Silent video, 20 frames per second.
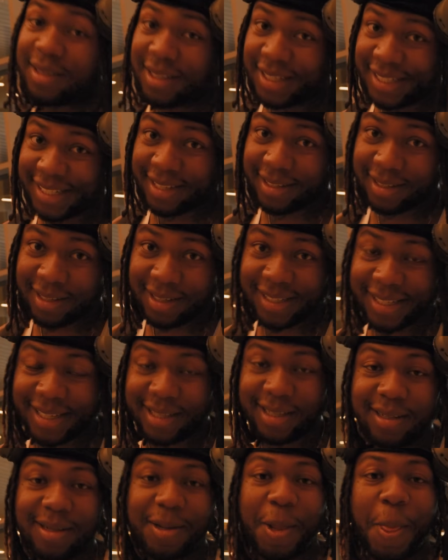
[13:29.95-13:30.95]
Listen,
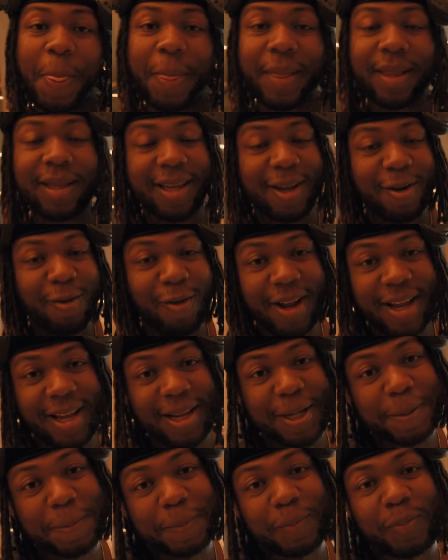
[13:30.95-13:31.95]
listen. Get
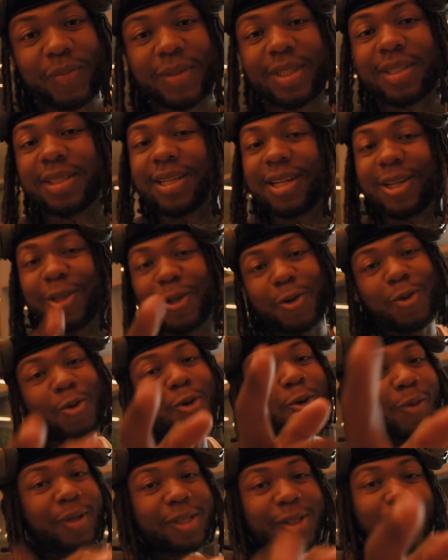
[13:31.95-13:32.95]
right. To the dude
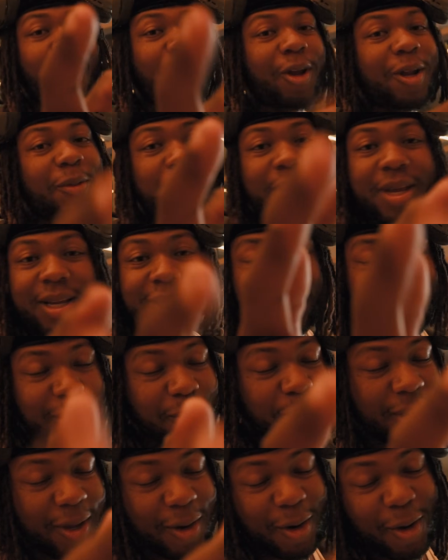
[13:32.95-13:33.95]
who was calling me
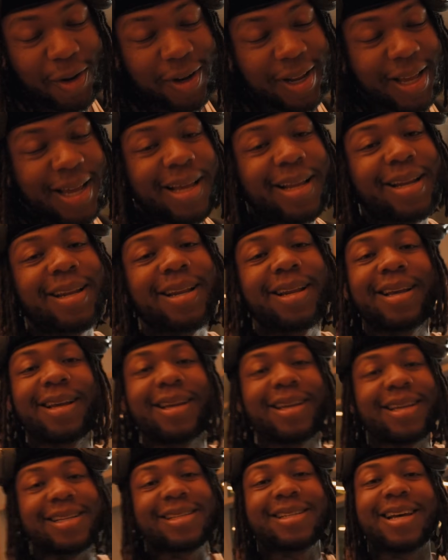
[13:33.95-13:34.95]
chubby and all that,
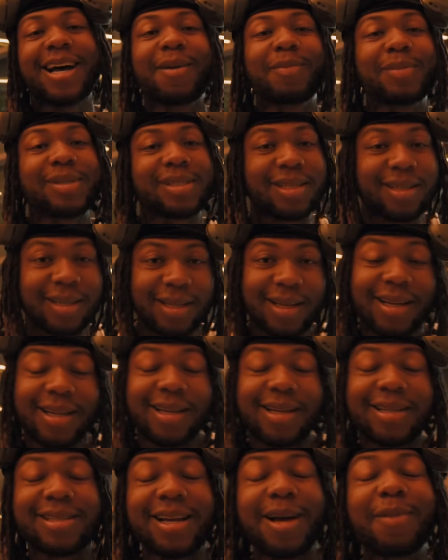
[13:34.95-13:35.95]
your time is
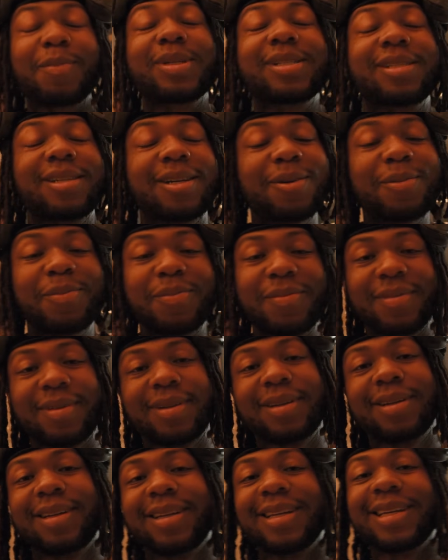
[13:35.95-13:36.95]
your time is up. You're
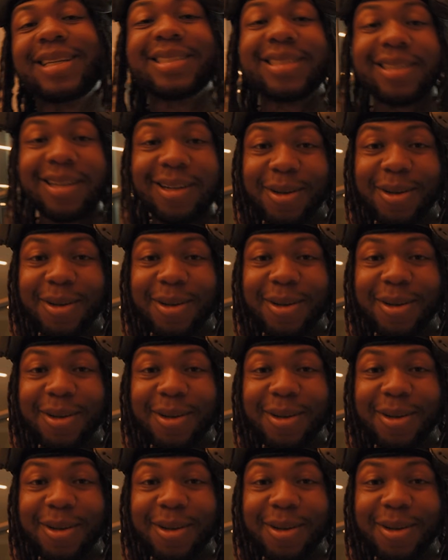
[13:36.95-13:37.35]
done. It's up.